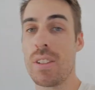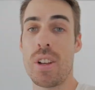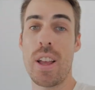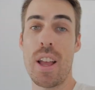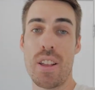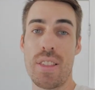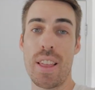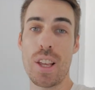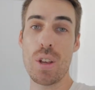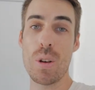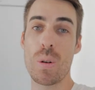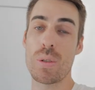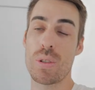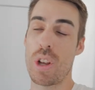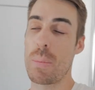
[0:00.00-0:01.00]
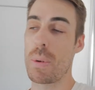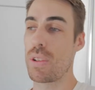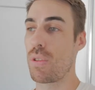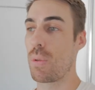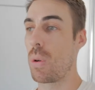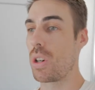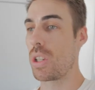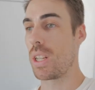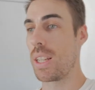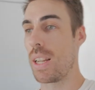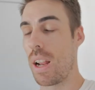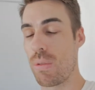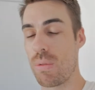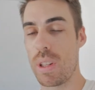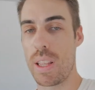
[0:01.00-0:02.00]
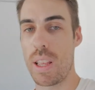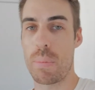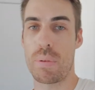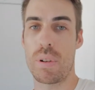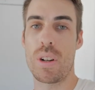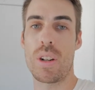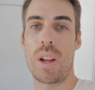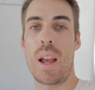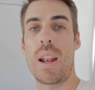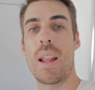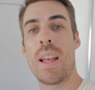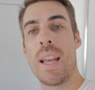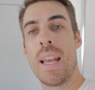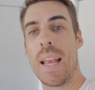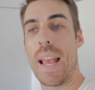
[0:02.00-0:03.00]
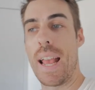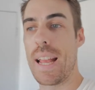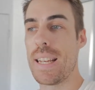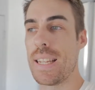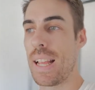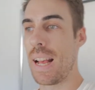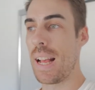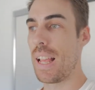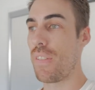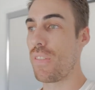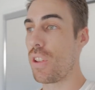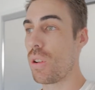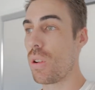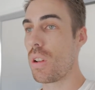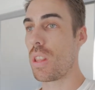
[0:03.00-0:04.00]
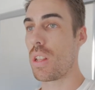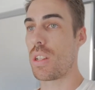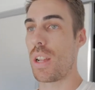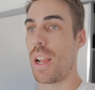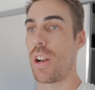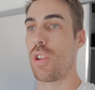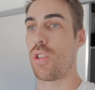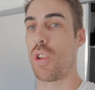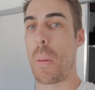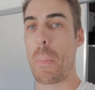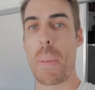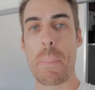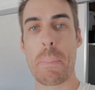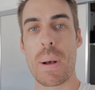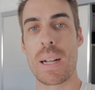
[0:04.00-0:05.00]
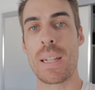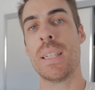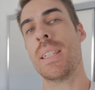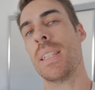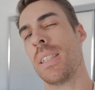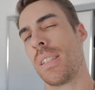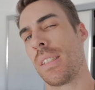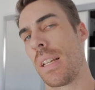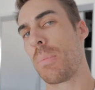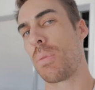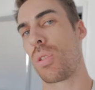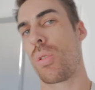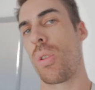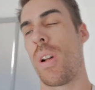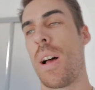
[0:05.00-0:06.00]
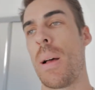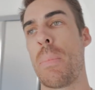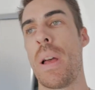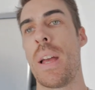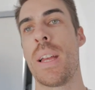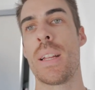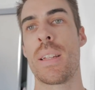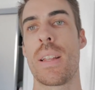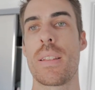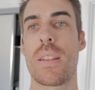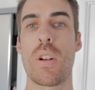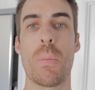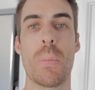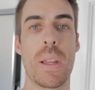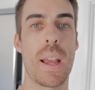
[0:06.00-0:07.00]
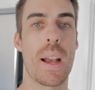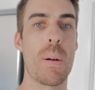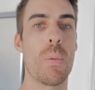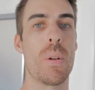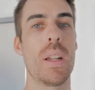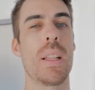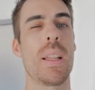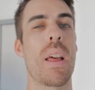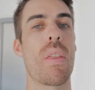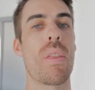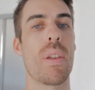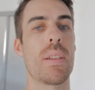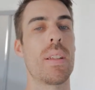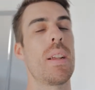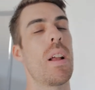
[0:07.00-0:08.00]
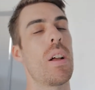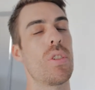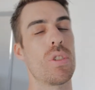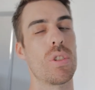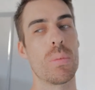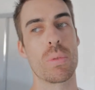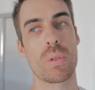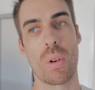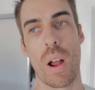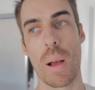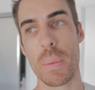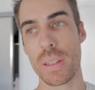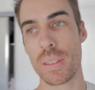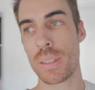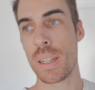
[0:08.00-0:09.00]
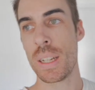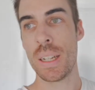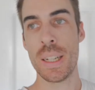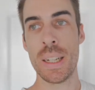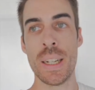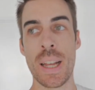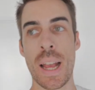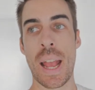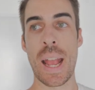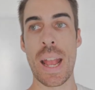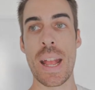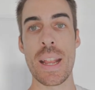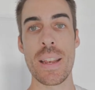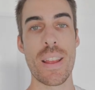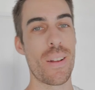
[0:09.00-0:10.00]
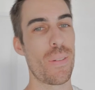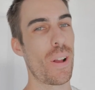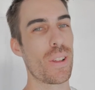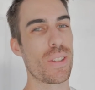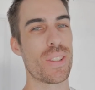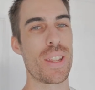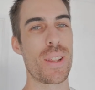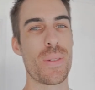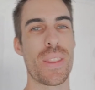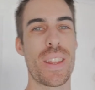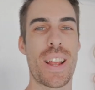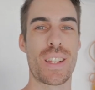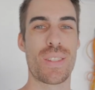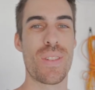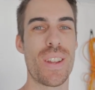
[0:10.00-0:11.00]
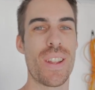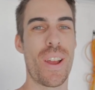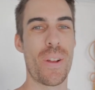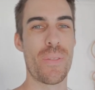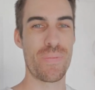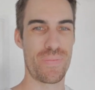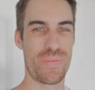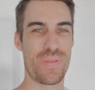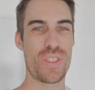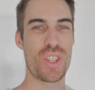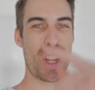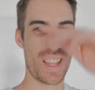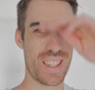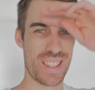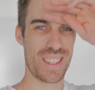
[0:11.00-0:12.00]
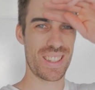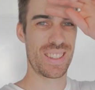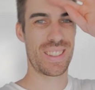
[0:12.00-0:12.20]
So yeah, thank you all so much for watching. I really appreciate it. And if you're new to the channel, remember, subscribe. It does help me out. We're nearly at 1,300 subscribers. And yeah, I'll see you in the next video. Cheers.